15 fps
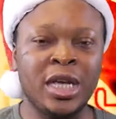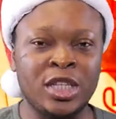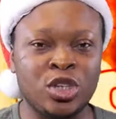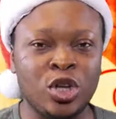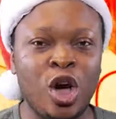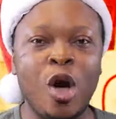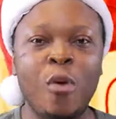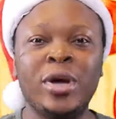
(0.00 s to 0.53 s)

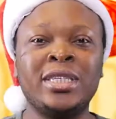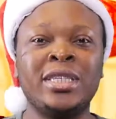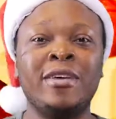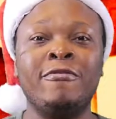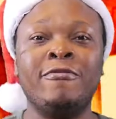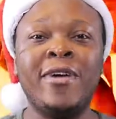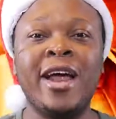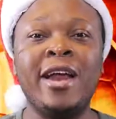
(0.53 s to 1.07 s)
It's always
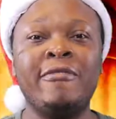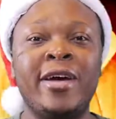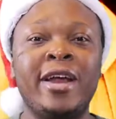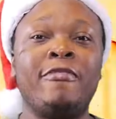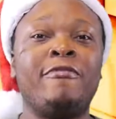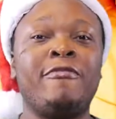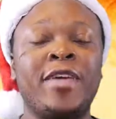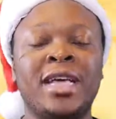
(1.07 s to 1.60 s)
a
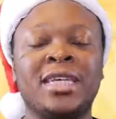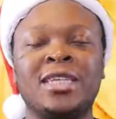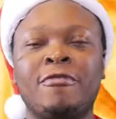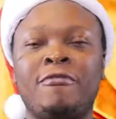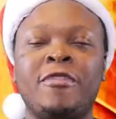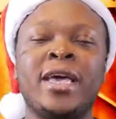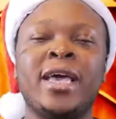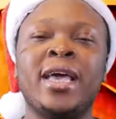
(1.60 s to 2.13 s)
very fierce
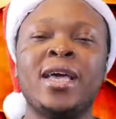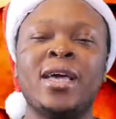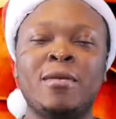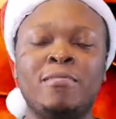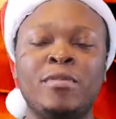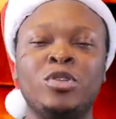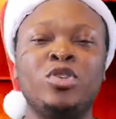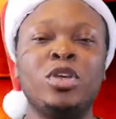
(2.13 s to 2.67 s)
affair
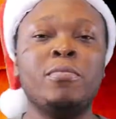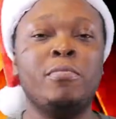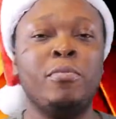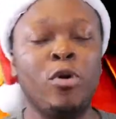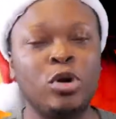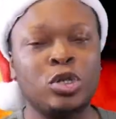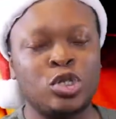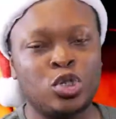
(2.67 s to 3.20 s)
between
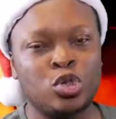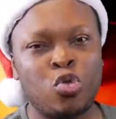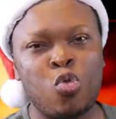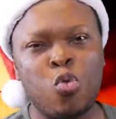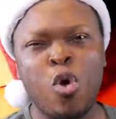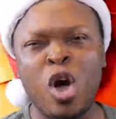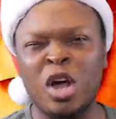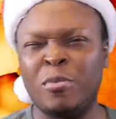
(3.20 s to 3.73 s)
both
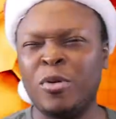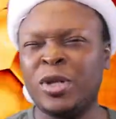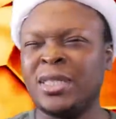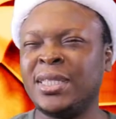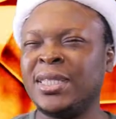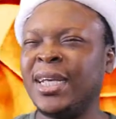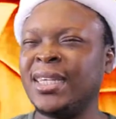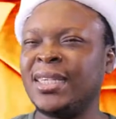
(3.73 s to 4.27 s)
squads,
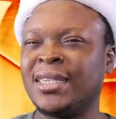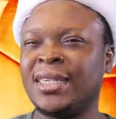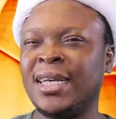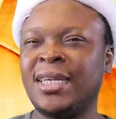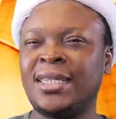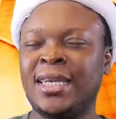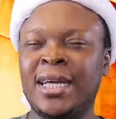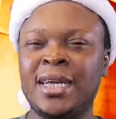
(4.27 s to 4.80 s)
but this
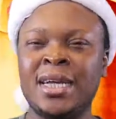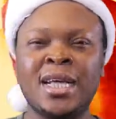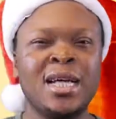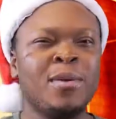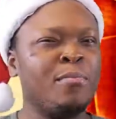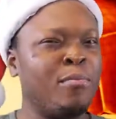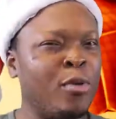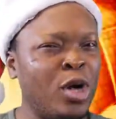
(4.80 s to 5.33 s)
season
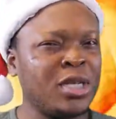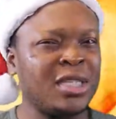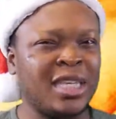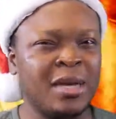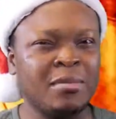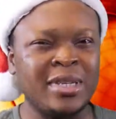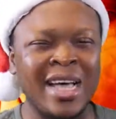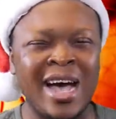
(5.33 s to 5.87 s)
both
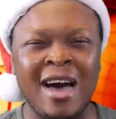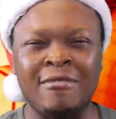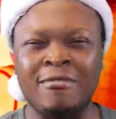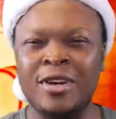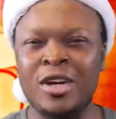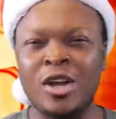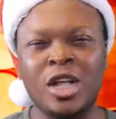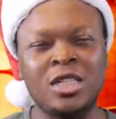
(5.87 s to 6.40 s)
teams have
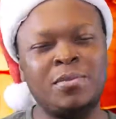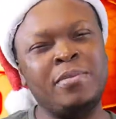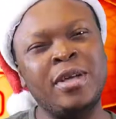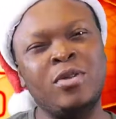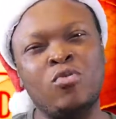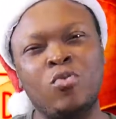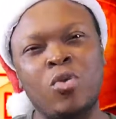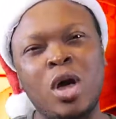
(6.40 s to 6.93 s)
not
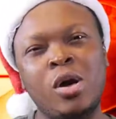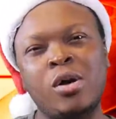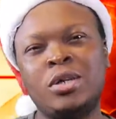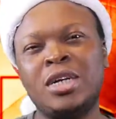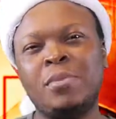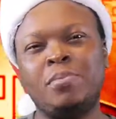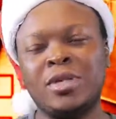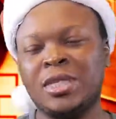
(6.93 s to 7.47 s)
been
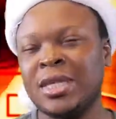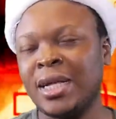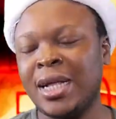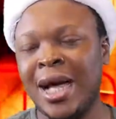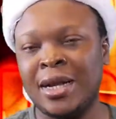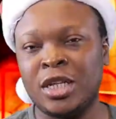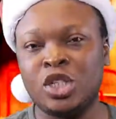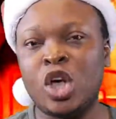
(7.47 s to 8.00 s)
100%
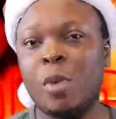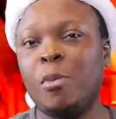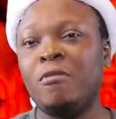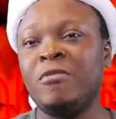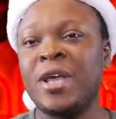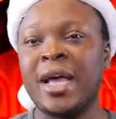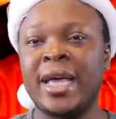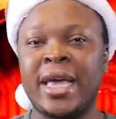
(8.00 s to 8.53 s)
at the top
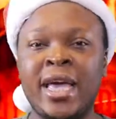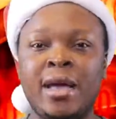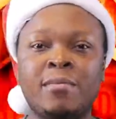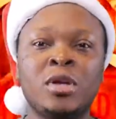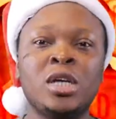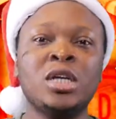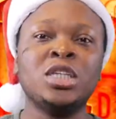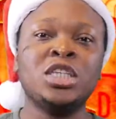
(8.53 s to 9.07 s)
of their
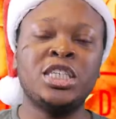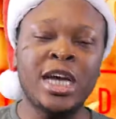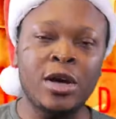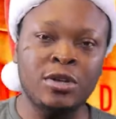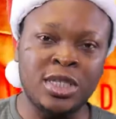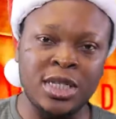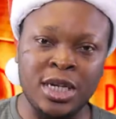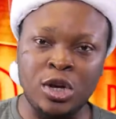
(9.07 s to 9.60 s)
game.
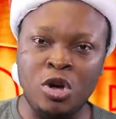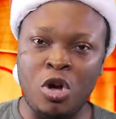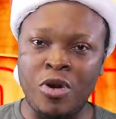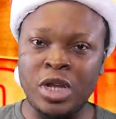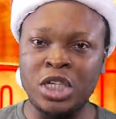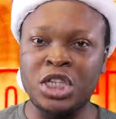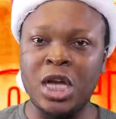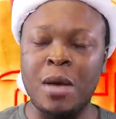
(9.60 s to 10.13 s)
Chelsea, the
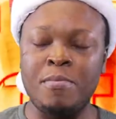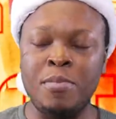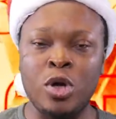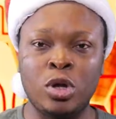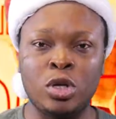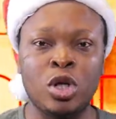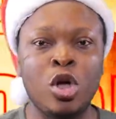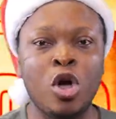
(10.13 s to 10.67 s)
current
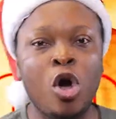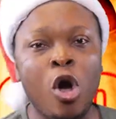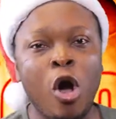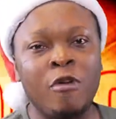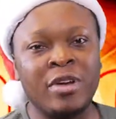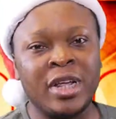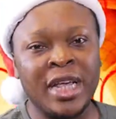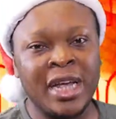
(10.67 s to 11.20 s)
champion
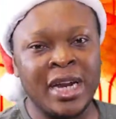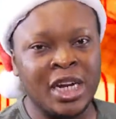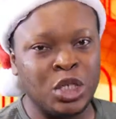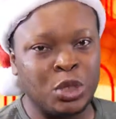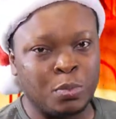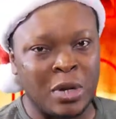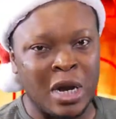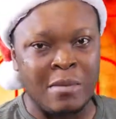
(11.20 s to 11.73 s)
of the
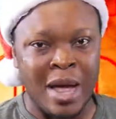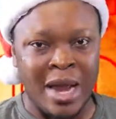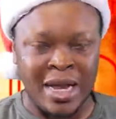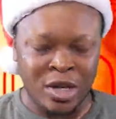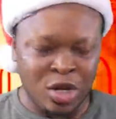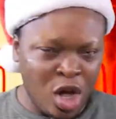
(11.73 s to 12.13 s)
English Premier League,